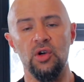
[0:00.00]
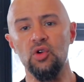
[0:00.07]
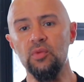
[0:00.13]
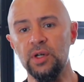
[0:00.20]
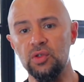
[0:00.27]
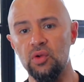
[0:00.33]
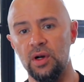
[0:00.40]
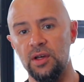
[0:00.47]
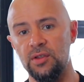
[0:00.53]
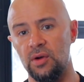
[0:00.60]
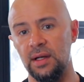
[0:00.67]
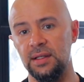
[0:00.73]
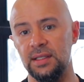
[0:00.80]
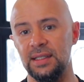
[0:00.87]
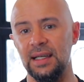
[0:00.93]
Rheumatoid
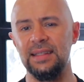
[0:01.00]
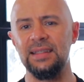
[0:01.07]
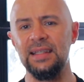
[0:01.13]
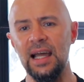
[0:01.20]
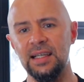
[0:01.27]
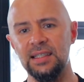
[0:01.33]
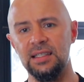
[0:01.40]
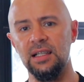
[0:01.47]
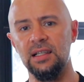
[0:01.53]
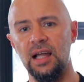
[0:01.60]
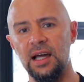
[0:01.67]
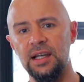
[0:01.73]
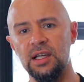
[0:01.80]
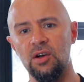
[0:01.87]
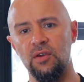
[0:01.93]
arthritis attacks the
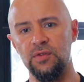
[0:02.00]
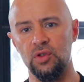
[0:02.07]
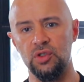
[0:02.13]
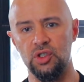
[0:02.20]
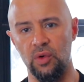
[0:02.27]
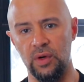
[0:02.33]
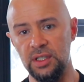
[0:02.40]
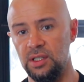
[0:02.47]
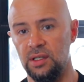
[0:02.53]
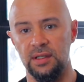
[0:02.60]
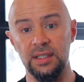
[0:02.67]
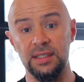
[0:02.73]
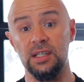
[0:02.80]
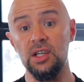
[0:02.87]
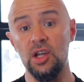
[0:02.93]
lining of your joints,
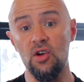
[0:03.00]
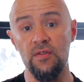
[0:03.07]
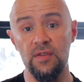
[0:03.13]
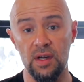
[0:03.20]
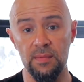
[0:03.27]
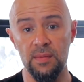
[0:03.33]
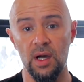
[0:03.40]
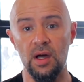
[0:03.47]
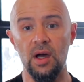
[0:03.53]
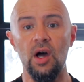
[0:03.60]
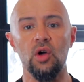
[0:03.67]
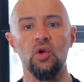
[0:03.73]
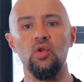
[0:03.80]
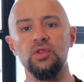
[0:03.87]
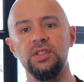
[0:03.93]
the synovium,
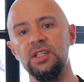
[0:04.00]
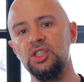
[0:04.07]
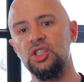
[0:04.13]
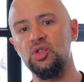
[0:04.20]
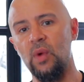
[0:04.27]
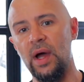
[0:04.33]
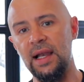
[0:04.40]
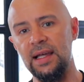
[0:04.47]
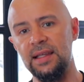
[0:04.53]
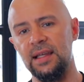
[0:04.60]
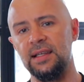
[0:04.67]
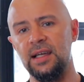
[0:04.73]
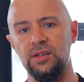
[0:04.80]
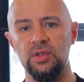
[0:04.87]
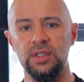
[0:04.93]
causing swelling
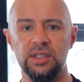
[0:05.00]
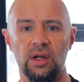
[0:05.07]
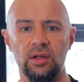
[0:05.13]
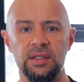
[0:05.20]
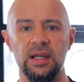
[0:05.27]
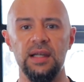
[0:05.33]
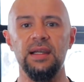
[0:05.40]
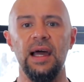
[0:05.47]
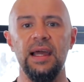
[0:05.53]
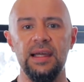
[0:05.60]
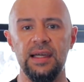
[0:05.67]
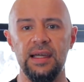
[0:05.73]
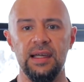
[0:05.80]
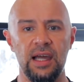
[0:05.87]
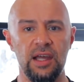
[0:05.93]
that can result in
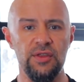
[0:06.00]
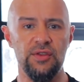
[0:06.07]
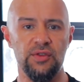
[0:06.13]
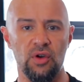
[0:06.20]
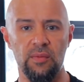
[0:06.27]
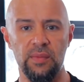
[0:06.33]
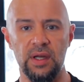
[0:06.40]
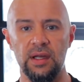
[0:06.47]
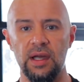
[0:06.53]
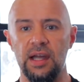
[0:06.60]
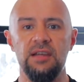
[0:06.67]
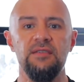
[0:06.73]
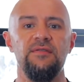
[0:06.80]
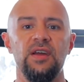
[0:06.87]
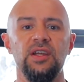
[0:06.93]
aching and throbbing
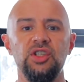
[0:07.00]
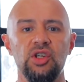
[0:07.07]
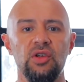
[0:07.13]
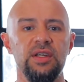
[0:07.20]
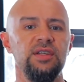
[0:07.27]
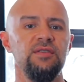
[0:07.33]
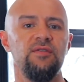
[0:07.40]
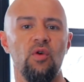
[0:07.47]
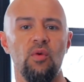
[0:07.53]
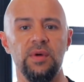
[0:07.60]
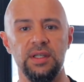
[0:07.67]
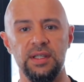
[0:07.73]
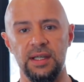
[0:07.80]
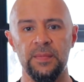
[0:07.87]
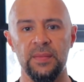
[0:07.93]
and eventually
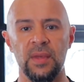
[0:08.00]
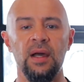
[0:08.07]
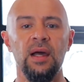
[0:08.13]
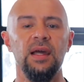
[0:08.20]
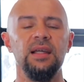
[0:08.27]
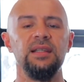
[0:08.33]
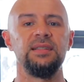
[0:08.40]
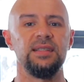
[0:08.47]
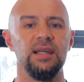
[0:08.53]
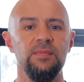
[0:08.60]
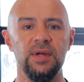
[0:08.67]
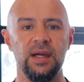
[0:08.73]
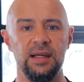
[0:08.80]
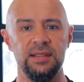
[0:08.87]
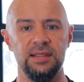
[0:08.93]
deformity. In
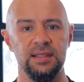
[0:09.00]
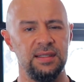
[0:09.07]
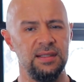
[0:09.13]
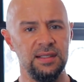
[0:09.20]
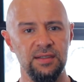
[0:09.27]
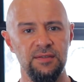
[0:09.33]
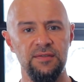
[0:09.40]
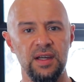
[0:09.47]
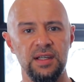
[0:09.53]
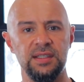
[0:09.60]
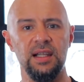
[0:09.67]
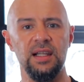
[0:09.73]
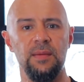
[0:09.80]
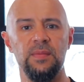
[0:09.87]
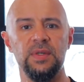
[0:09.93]
some cases, this
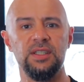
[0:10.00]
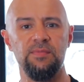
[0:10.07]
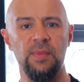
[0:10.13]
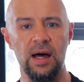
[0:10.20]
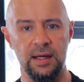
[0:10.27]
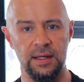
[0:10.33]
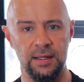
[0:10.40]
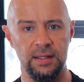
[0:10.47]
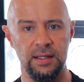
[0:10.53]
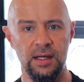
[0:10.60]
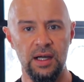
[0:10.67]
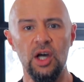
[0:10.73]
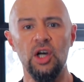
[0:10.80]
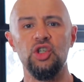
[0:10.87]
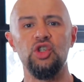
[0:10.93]
affects the lumbar spine.
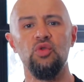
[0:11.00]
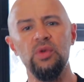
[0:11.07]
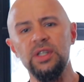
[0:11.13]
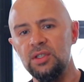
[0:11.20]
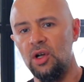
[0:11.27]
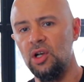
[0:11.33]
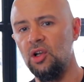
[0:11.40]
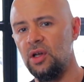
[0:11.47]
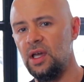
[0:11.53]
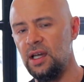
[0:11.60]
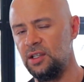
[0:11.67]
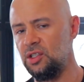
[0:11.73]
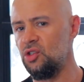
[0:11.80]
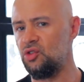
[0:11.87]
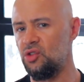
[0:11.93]
Should we start
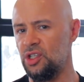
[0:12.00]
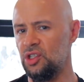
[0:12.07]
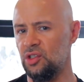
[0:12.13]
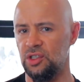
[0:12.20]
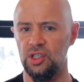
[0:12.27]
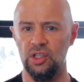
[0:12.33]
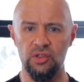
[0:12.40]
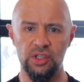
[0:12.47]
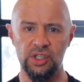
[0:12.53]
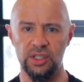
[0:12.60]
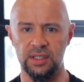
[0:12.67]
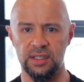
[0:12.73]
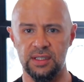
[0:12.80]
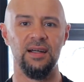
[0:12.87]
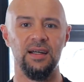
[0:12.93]
looking at nutritional
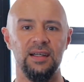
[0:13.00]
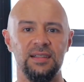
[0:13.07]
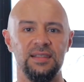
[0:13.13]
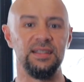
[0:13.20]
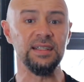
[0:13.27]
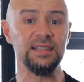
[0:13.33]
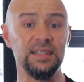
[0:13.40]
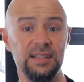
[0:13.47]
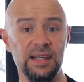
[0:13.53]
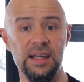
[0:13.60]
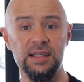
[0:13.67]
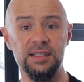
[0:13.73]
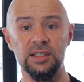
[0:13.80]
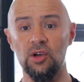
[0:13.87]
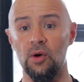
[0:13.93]
solutions? Disc
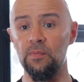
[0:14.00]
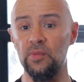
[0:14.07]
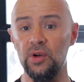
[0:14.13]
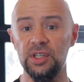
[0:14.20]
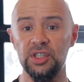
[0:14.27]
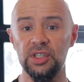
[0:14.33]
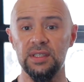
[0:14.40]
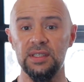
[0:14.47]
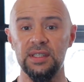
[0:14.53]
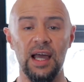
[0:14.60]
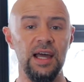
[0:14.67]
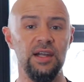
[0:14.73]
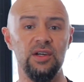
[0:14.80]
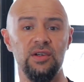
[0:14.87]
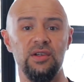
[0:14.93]
tears, compressions,
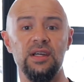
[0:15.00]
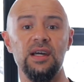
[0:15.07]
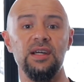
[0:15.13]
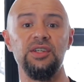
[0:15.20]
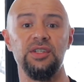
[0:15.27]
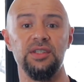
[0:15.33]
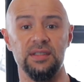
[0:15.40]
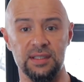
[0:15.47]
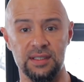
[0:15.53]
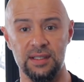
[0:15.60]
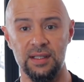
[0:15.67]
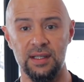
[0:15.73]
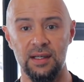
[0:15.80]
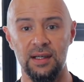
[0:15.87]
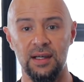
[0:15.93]
and herniations.
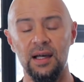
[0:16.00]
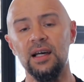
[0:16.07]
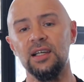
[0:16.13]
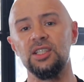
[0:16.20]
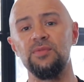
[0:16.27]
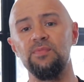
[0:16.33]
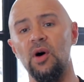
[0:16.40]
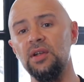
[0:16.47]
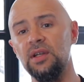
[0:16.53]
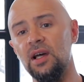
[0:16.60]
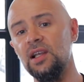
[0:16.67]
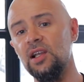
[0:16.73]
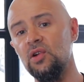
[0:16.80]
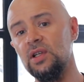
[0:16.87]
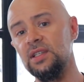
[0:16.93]

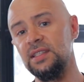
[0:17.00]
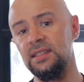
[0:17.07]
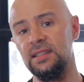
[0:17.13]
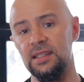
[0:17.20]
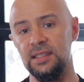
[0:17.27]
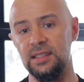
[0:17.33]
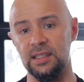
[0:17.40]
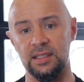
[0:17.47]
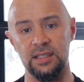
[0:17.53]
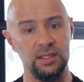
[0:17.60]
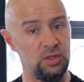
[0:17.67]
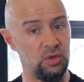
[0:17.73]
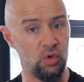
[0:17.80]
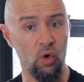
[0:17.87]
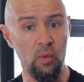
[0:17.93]

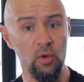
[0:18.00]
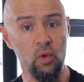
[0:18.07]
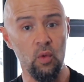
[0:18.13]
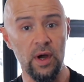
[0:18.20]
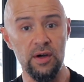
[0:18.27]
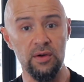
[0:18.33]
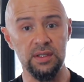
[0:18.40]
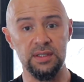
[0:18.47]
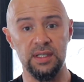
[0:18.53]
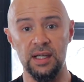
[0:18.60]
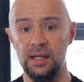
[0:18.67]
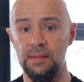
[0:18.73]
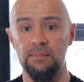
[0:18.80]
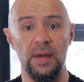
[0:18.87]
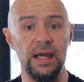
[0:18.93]
Spondylolisthesis, normal wear and
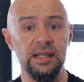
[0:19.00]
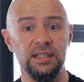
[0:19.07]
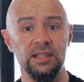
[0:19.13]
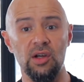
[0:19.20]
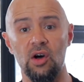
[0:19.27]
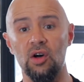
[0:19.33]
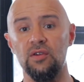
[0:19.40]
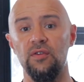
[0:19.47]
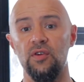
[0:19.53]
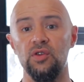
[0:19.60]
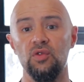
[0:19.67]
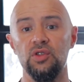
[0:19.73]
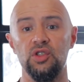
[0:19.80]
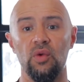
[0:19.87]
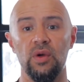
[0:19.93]
tear, makes it hard for
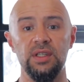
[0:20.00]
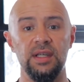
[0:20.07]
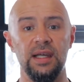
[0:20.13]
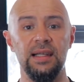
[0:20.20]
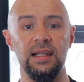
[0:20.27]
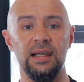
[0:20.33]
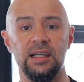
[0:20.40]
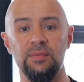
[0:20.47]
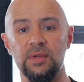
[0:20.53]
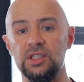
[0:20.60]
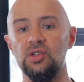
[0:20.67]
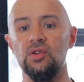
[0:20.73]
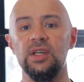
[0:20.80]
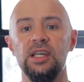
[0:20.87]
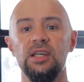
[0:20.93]
your joints and
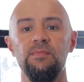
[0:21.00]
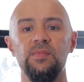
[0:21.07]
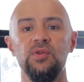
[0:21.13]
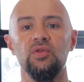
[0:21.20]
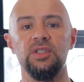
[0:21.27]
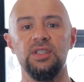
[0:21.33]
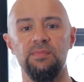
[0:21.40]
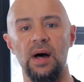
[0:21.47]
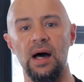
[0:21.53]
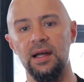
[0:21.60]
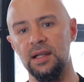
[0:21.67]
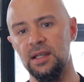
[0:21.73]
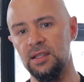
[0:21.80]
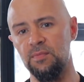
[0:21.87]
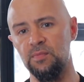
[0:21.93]
ligaments to keep your
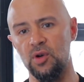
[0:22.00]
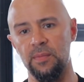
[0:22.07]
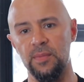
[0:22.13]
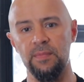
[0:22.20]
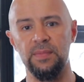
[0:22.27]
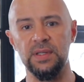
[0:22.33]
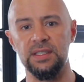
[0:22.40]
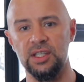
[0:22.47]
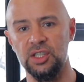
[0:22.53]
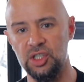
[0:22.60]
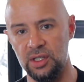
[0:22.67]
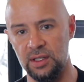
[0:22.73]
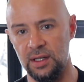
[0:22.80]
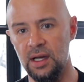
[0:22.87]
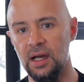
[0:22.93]
spine in the proper
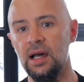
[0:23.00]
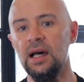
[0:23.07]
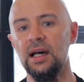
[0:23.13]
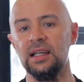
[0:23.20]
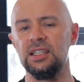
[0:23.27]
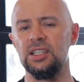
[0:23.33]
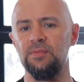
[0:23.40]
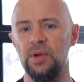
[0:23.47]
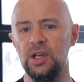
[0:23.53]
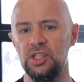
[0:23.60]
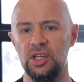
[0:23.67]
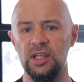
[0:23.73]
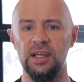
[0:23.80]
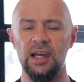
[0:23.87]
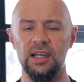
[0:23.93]
position,
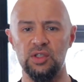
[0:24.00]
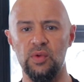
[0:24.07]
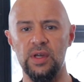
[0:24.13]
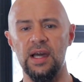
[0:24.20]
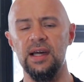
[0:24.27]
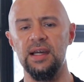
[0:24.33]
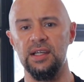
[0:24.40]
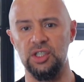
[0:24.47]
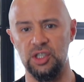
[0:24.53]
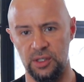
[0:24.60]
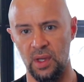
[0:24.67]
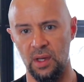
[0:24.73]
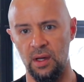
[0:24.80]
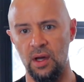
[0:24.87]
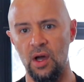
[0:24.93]
especially as we age.